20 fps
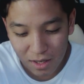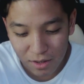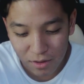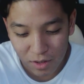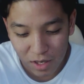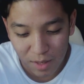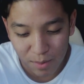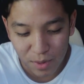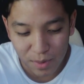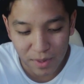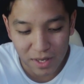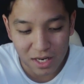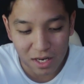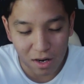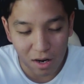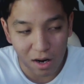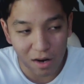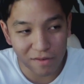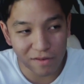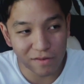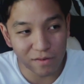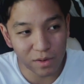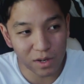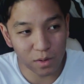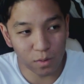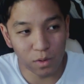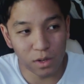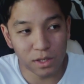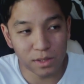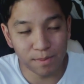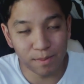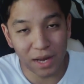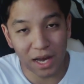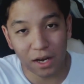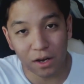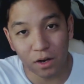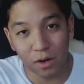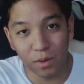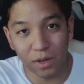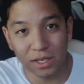They're implementing off of what was
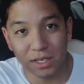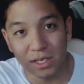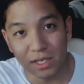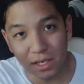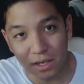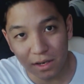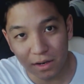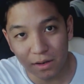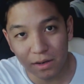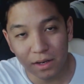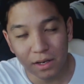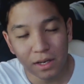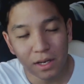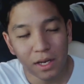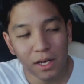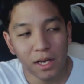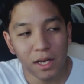Mac OS Sierra.